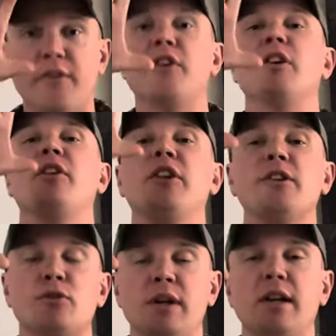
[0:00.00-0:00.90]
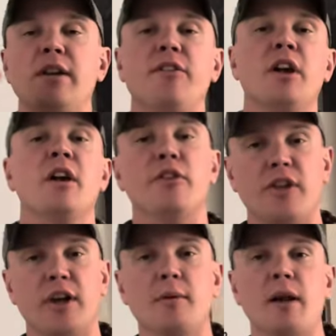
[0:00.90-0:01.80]
then you're going to see trees. So
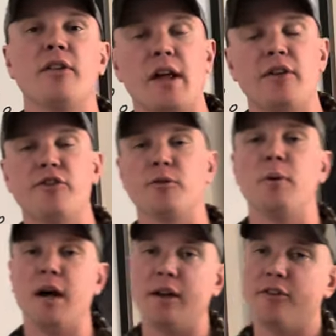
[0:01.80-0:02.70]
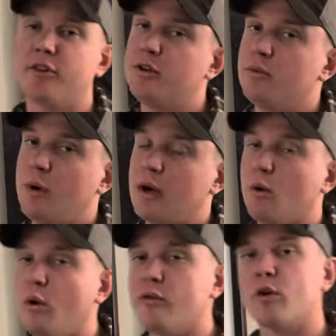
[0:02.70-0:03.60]
think about it, that is your body. So you wear
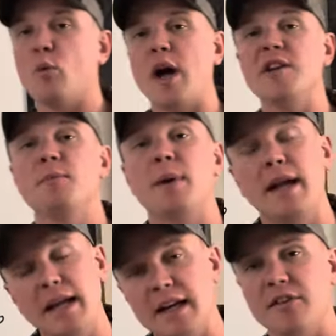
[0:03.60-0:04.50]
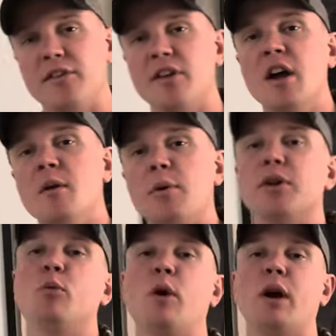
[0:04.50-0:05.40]
over white pants, but
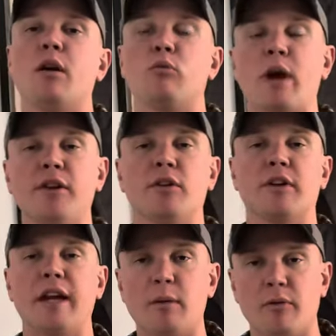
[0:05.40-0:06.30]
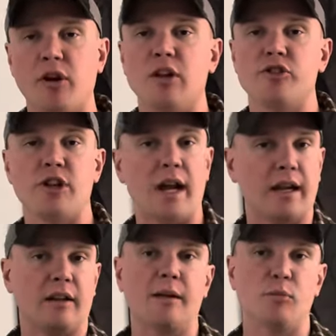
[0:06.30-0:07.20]
you wear a regular camouflage
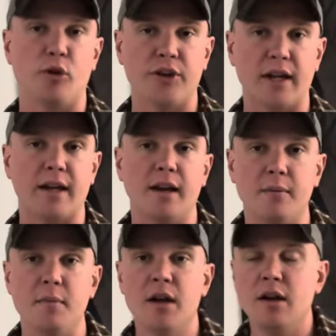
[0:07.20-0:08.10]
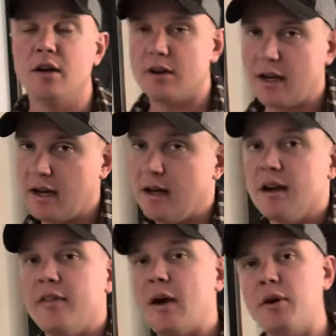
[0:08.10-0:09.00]
jacket like multicam, okay?
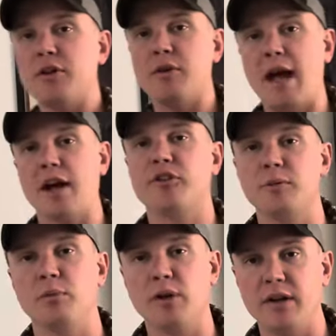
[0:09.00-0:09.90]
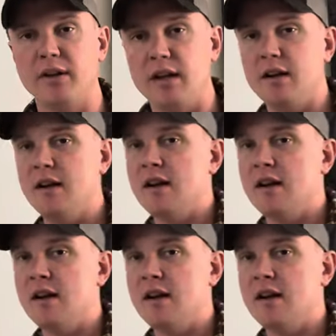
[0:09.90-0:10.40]
That way you actually blend in.